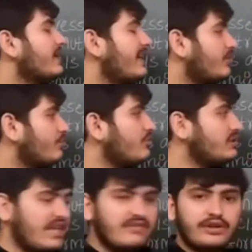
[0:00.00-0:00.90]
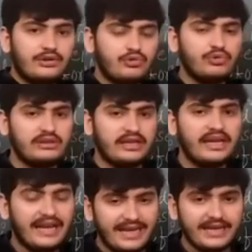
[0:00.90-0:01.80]
The roots have a root
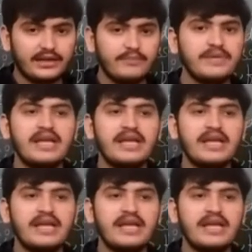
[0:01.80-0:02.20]
here